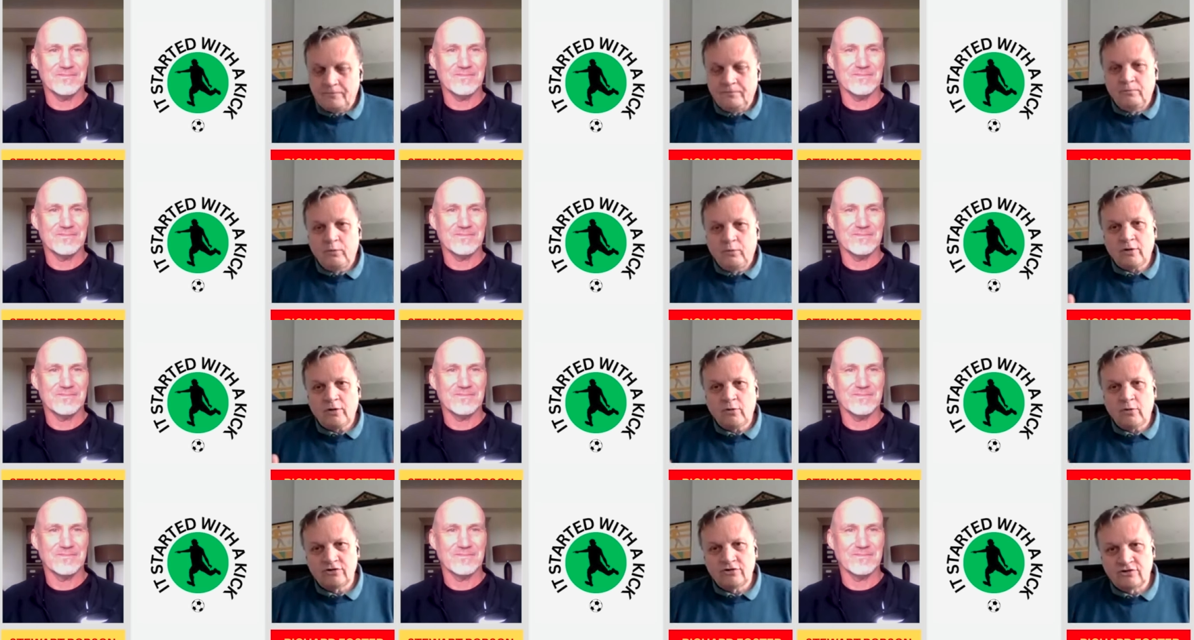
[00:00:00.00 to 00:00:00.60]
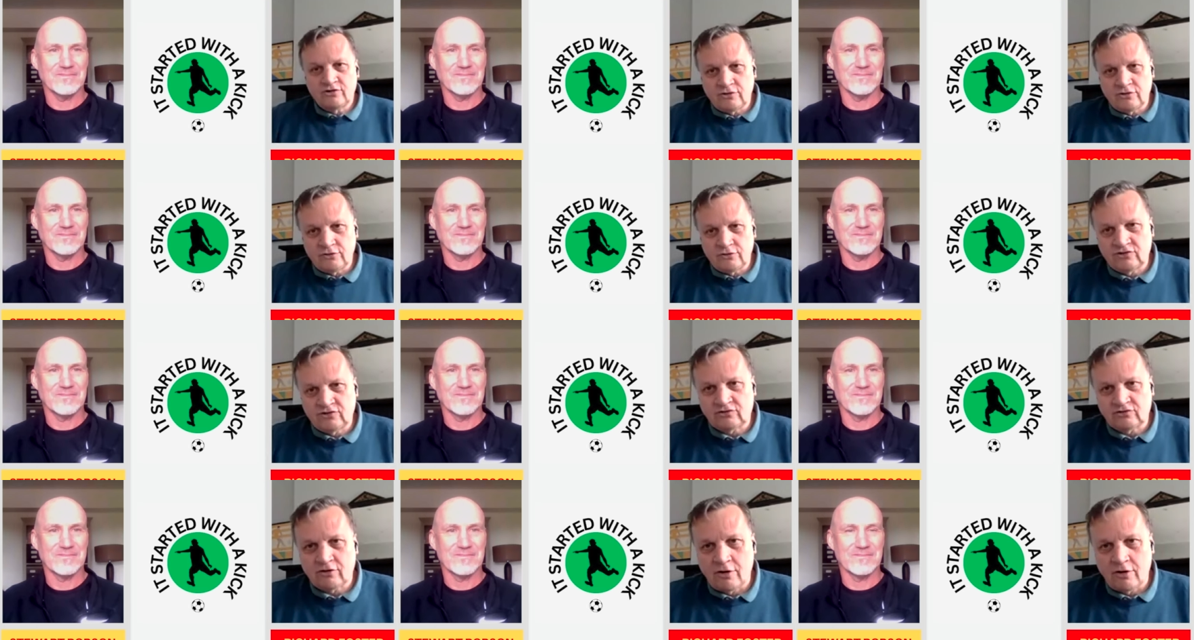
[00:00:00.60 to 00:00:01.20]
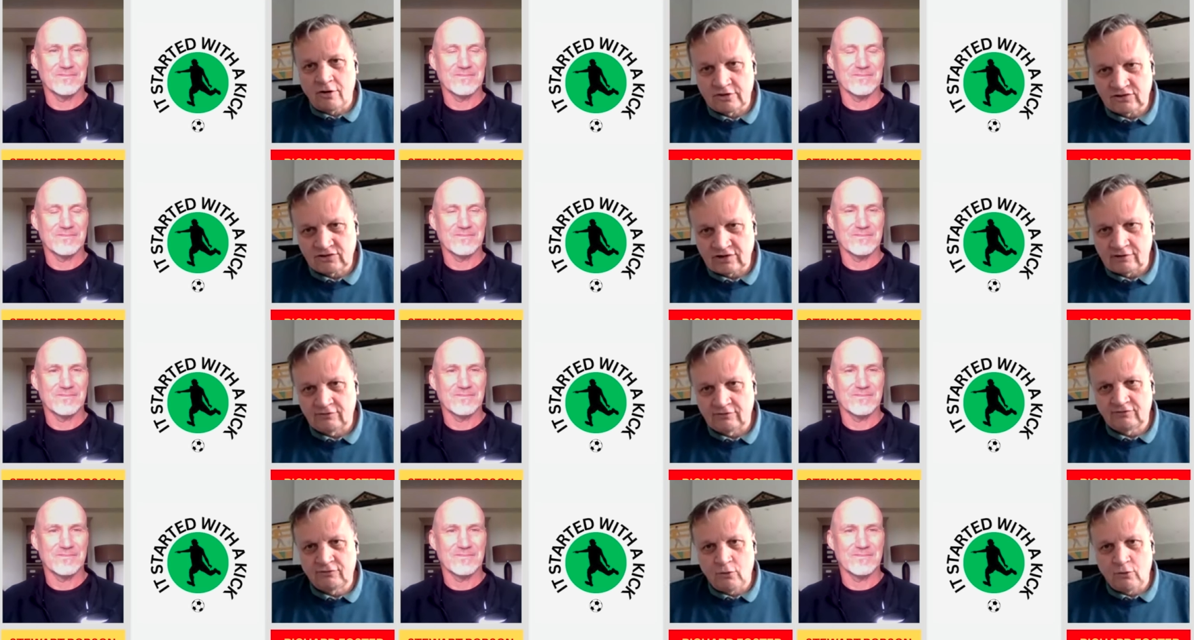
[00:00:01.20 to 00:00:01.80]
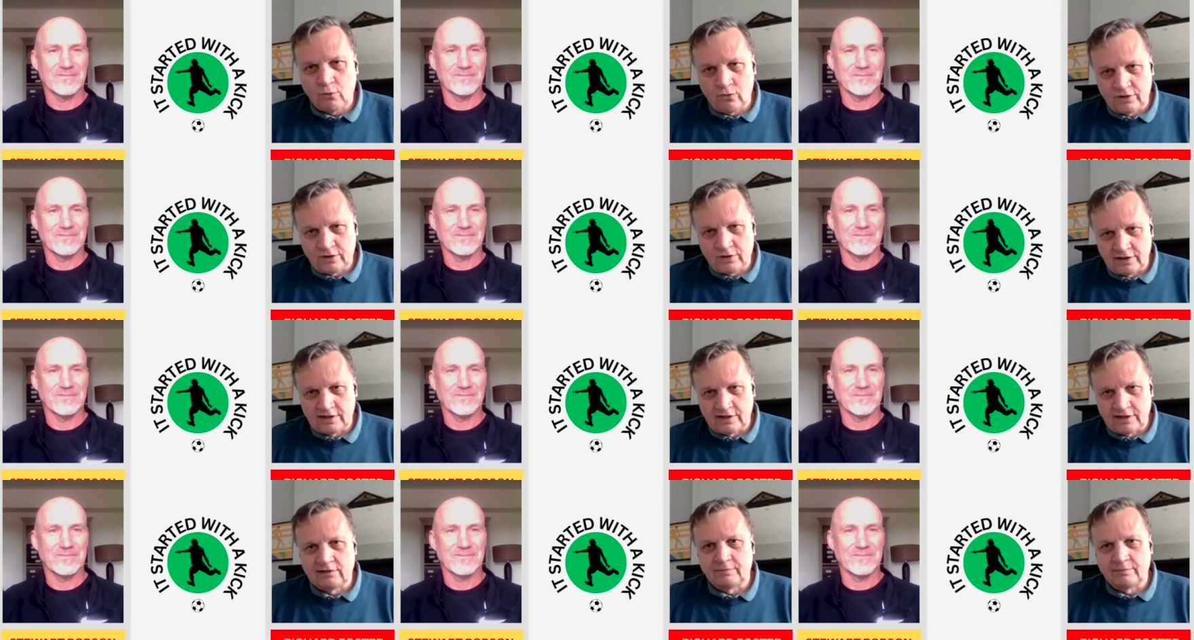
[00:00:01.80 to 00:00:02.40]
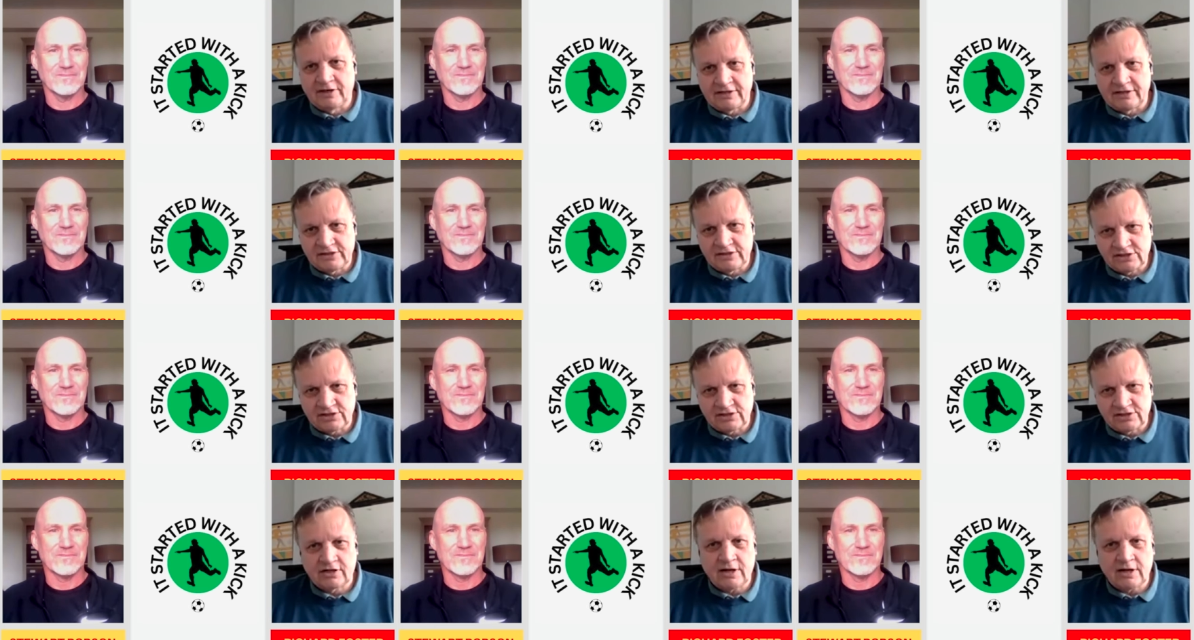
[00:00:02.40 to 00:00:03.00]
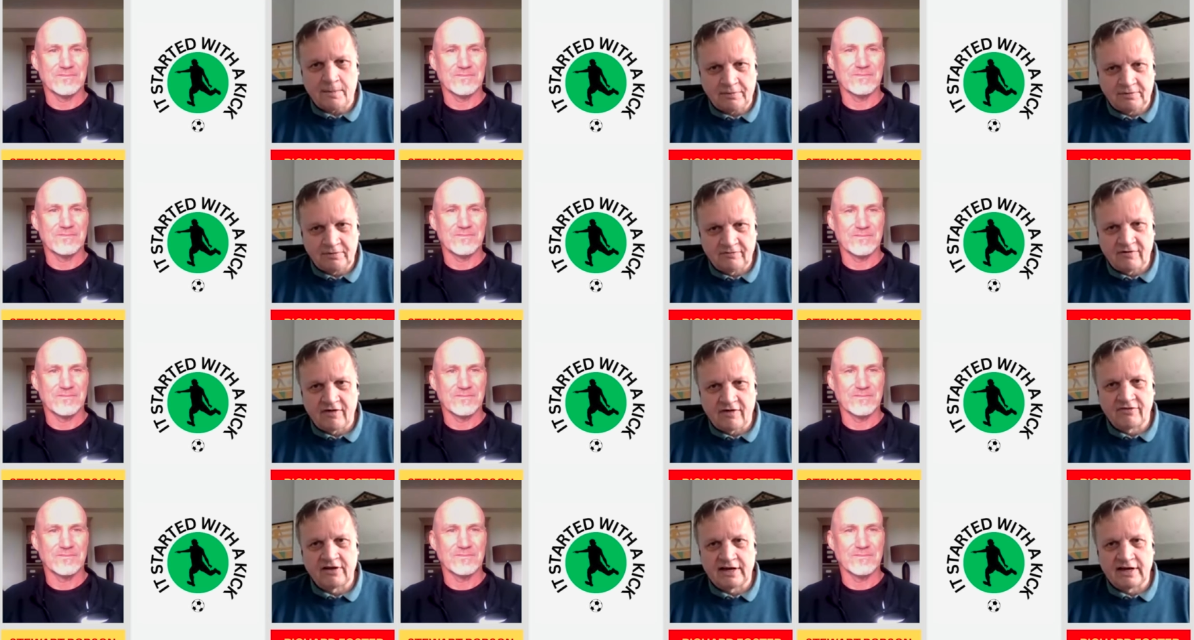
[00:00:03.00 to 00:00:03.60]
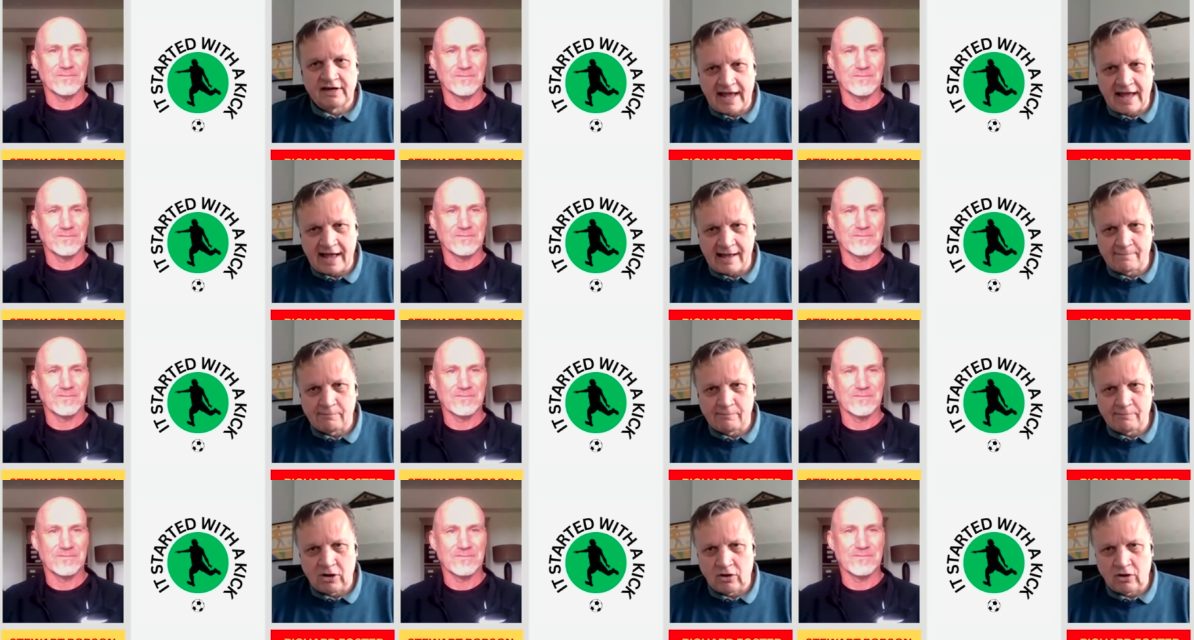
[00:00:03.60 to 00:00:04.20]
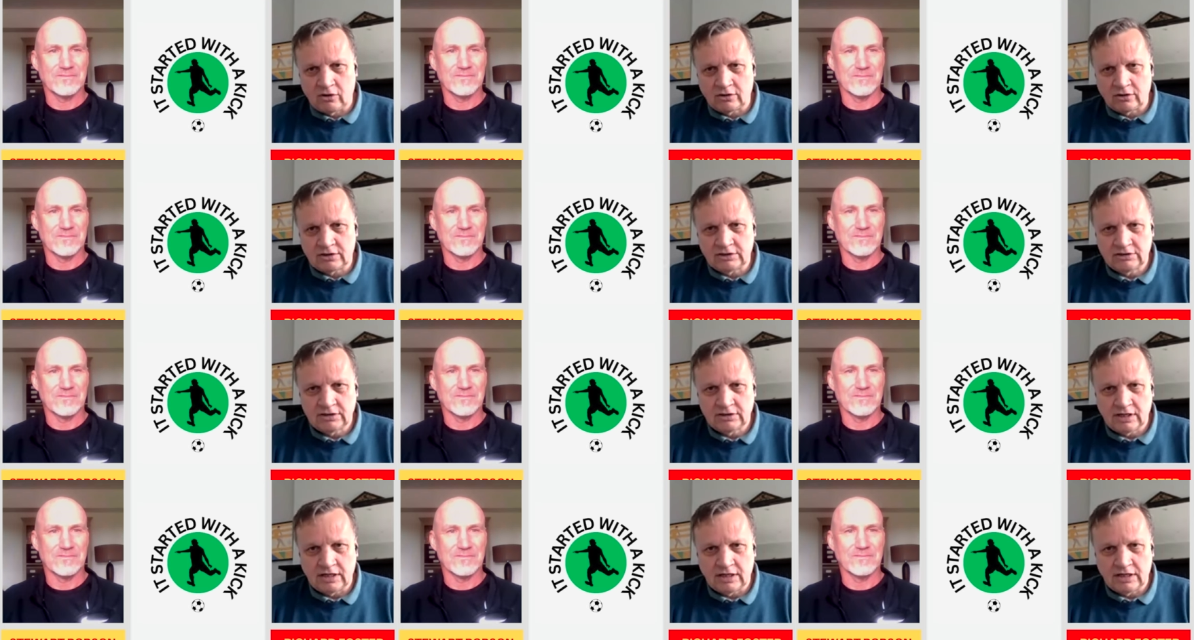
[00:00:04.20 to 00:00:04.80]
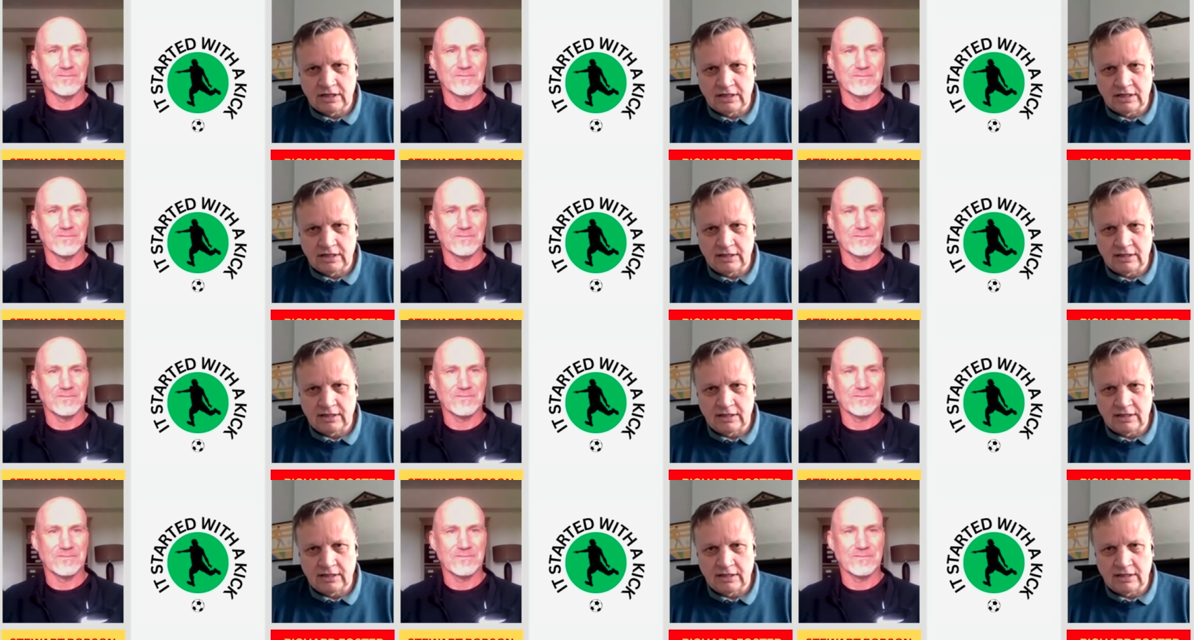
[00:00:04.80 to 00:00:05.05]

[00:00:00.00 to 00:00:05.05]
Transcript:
Speaker 1: what I wanted to do is throw ourselves forward a little bit to a couple of other landmark uh,